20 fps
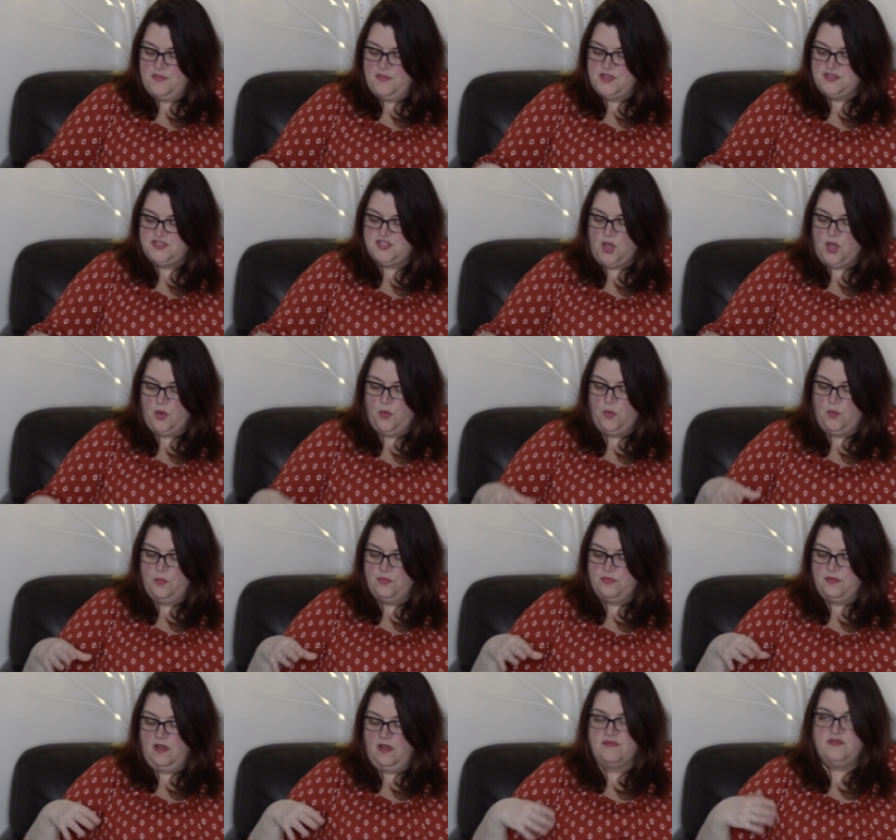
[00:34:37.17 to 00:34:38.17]
So,
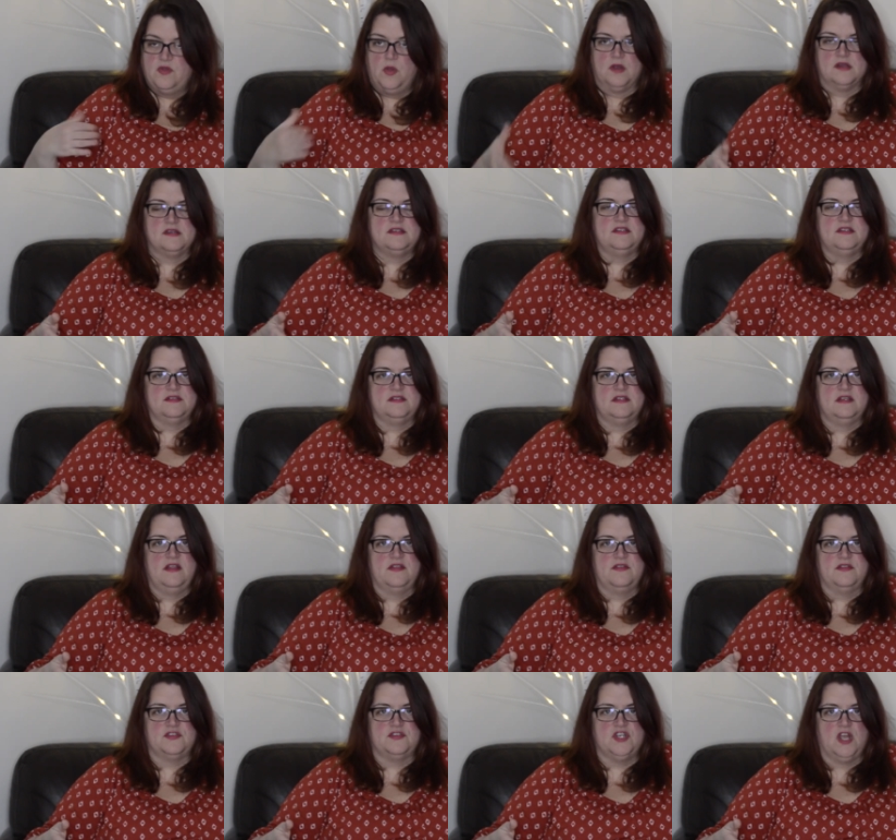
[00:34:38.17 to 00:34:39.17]
of course, there's
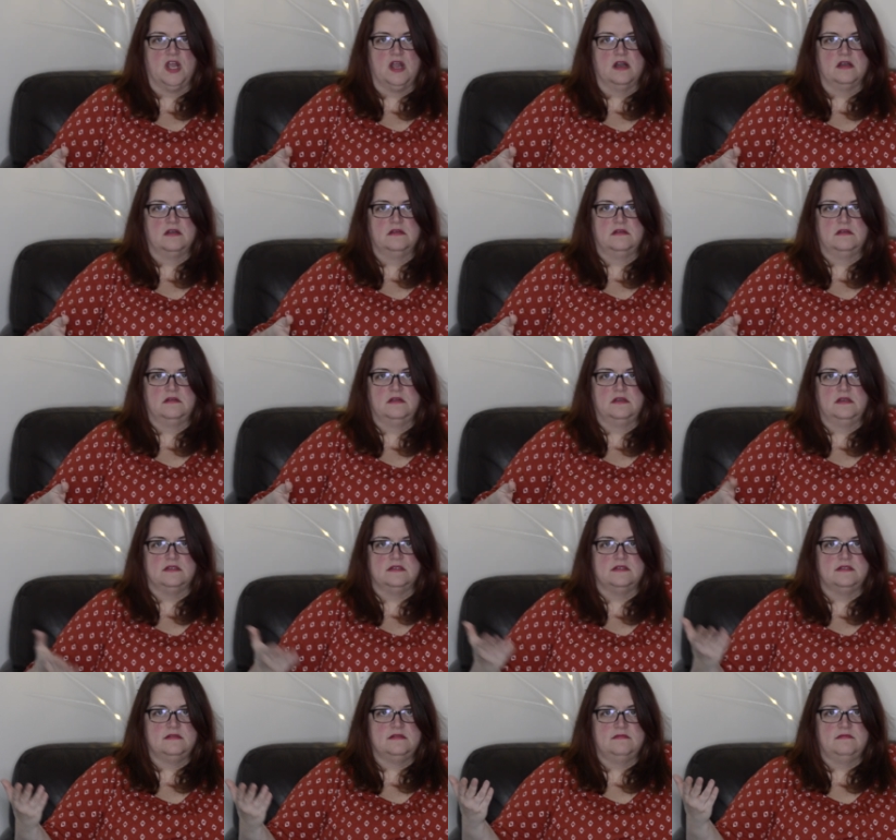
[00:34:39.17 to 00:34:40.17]
another chart,
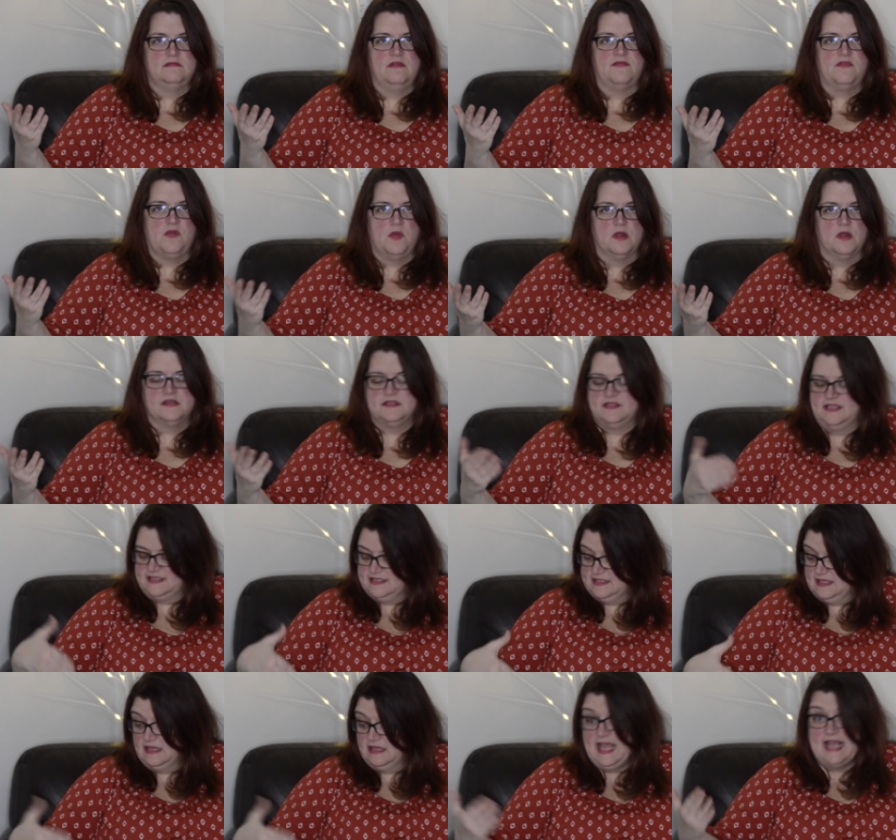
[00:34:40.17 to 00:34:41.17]
because, of course,
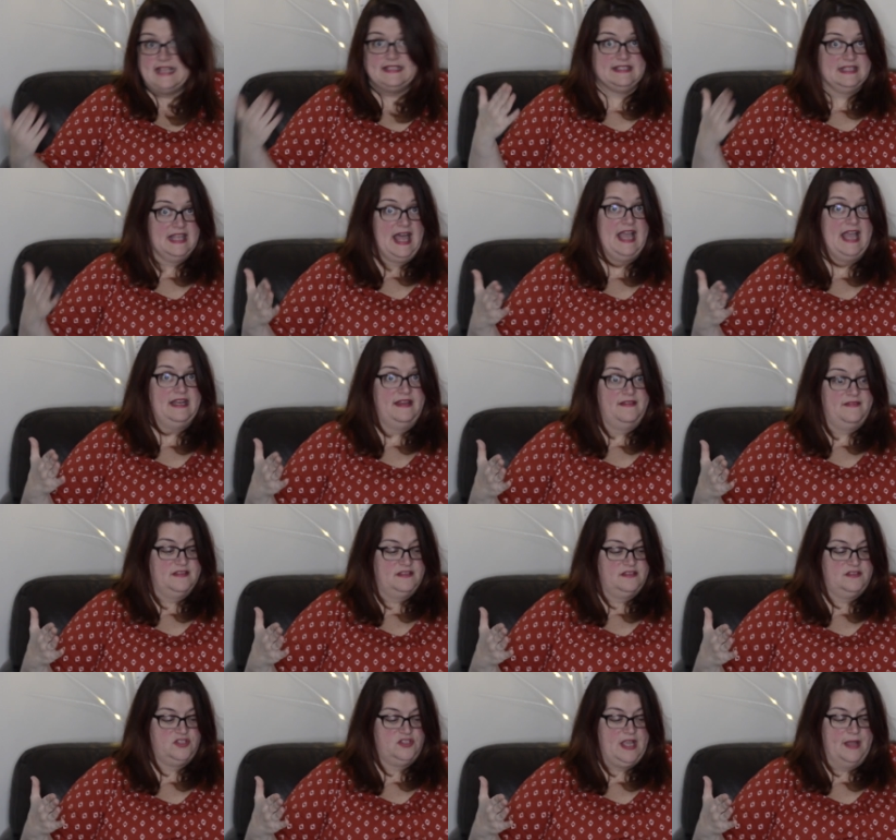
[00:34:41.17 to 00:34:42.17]
it's the last slide in
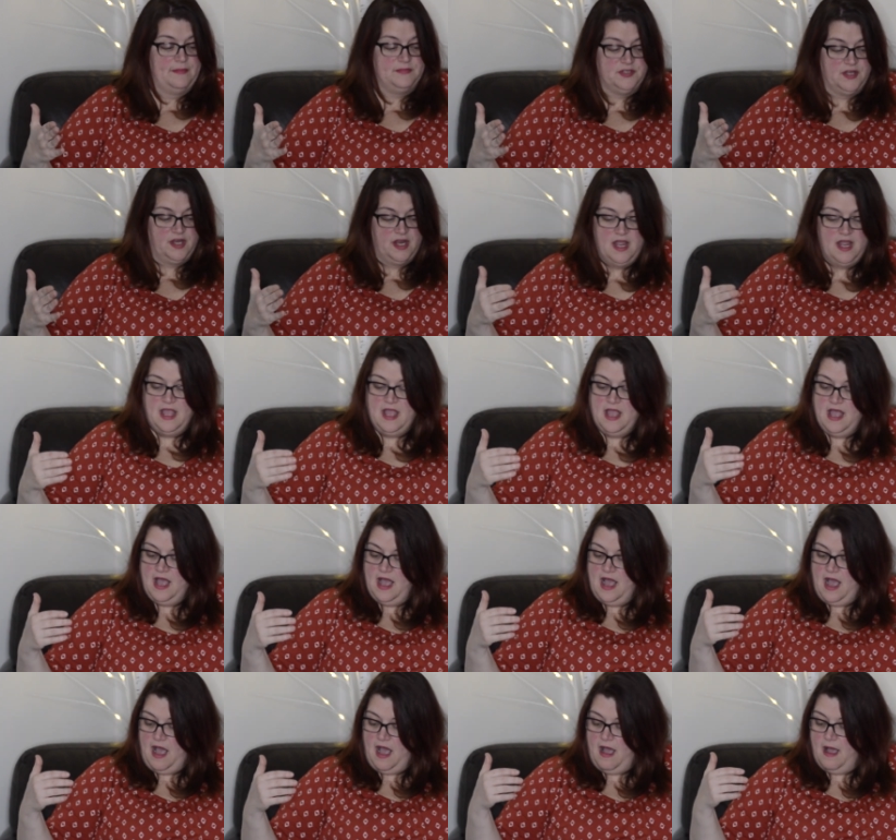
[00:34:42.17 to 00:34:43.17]
this chapter.
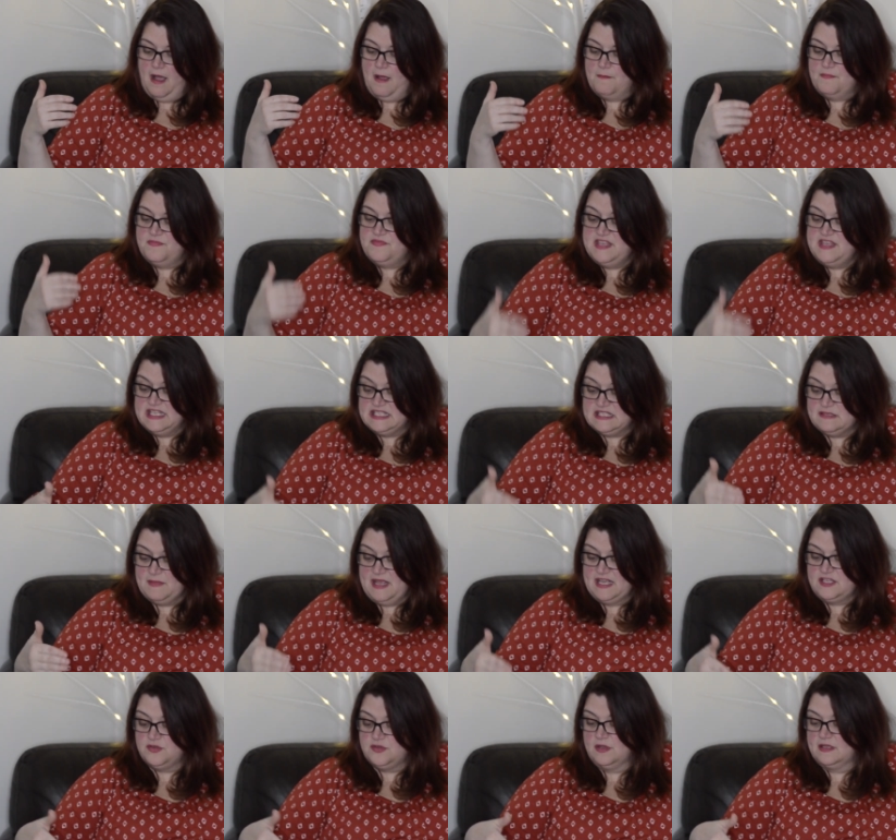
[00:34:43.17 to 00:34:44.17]
This
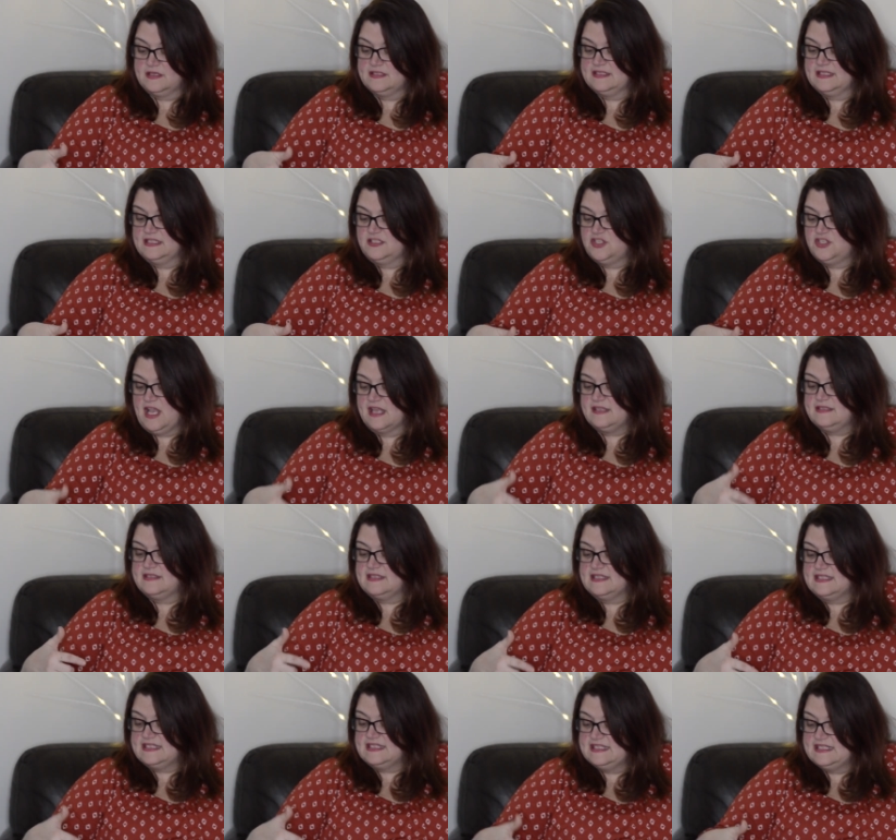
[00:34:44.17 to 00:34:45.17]
matrix suggests
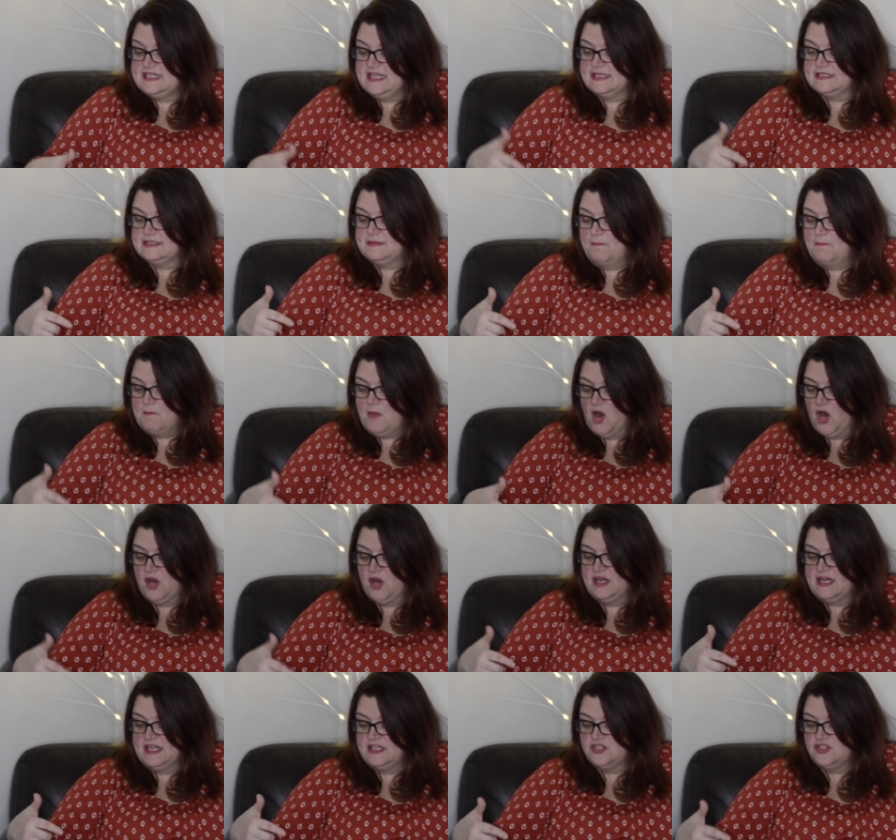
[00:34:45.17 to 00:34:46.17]
the 6
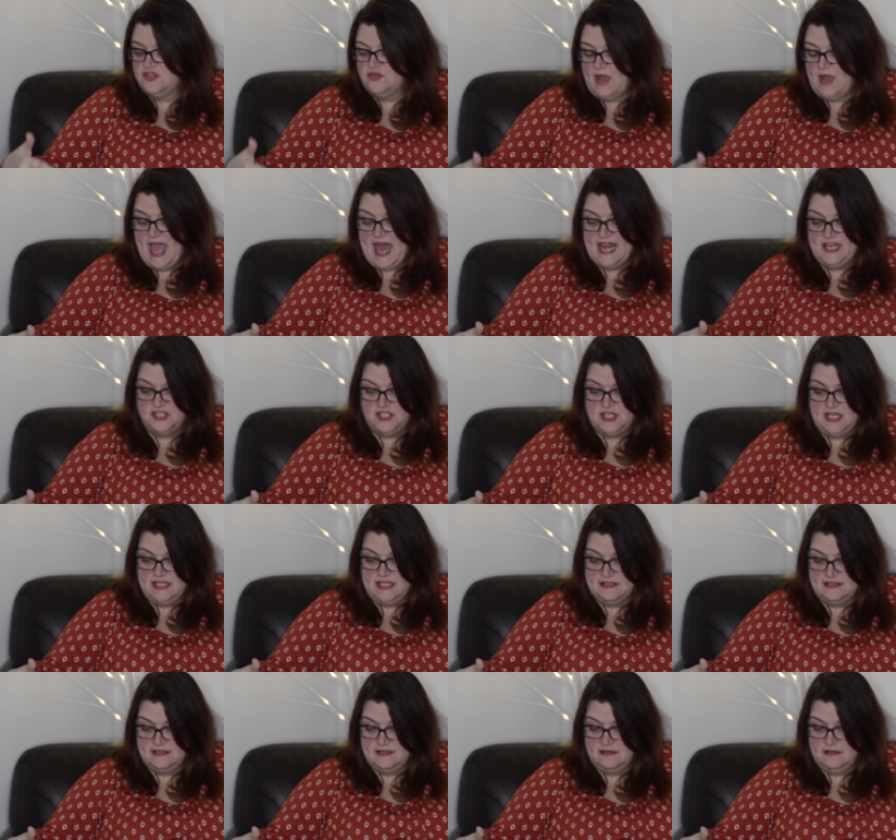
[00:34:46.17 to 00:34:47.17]
marketing
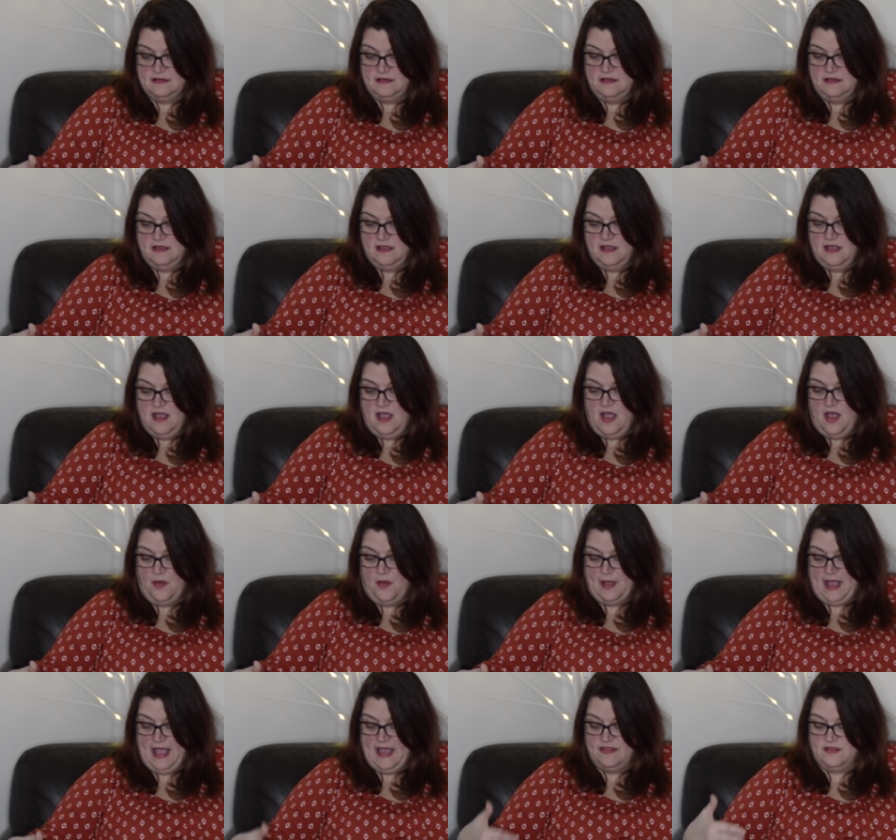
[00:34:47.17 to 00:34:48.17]
strategies.
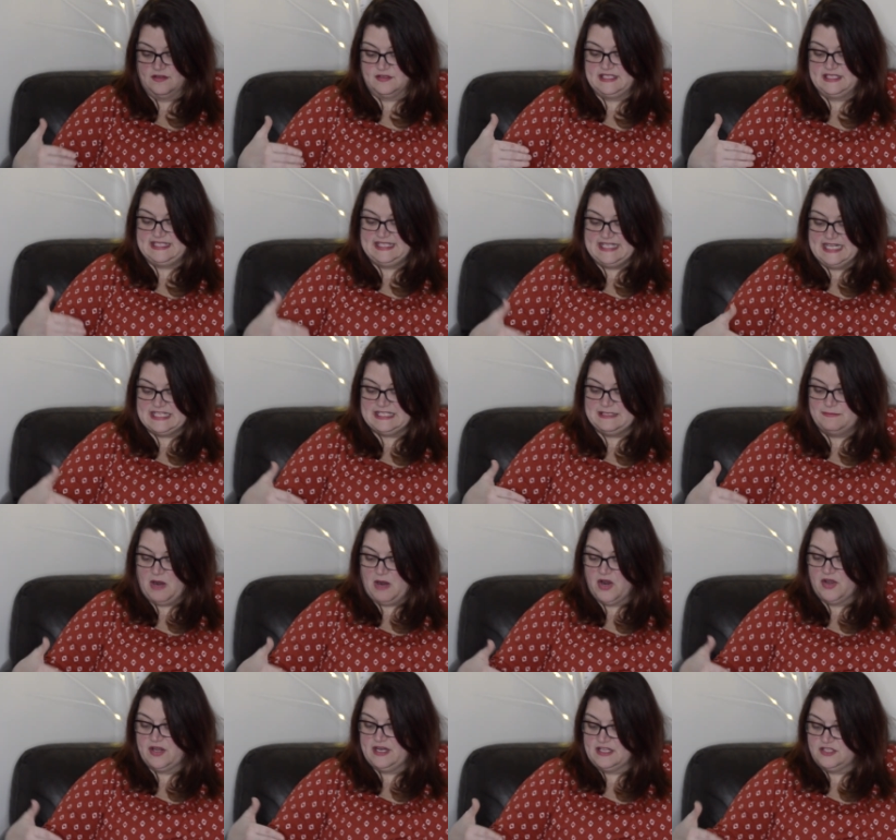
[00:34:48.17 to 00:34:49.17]
Okay, there's 6
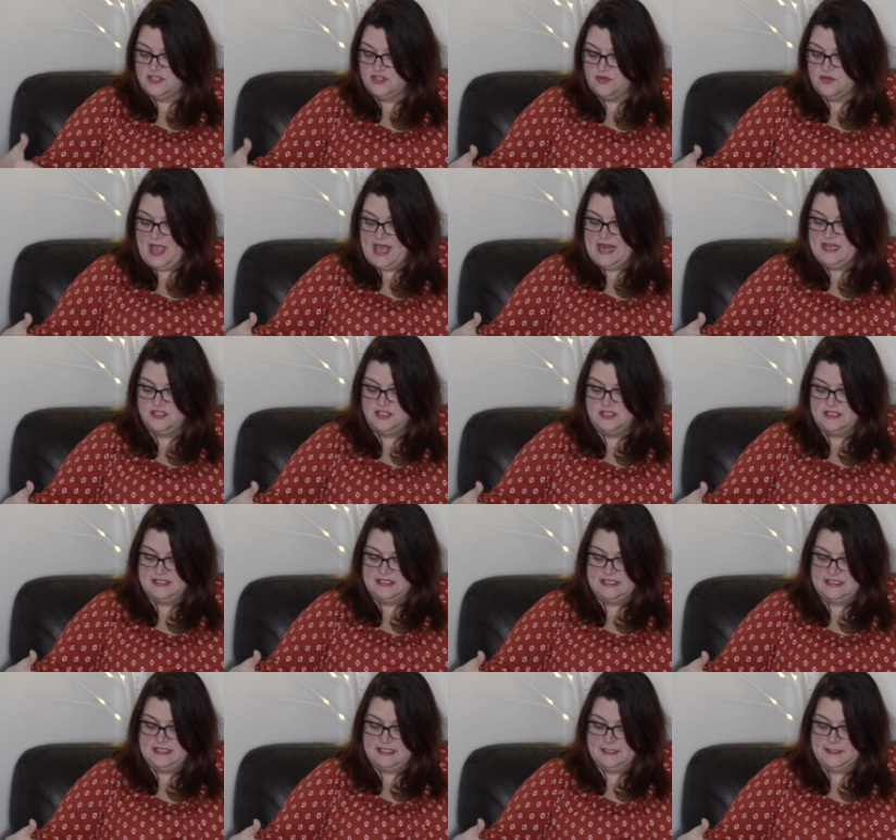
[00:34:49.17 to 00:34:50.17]
marketing strategies
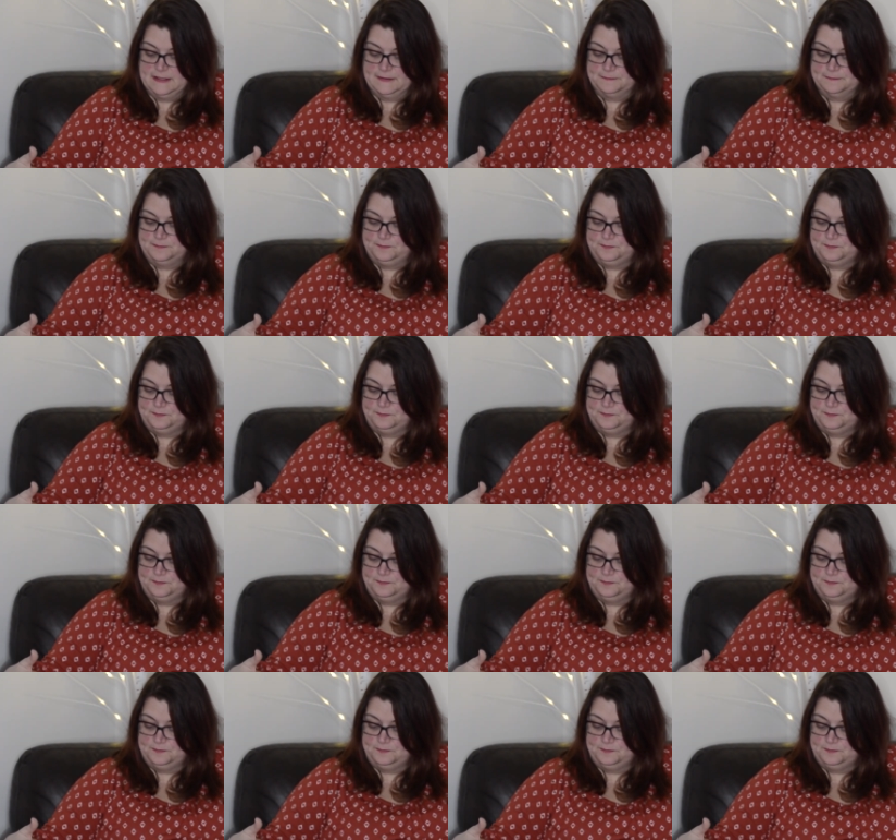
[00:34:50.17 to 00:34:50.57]
in here.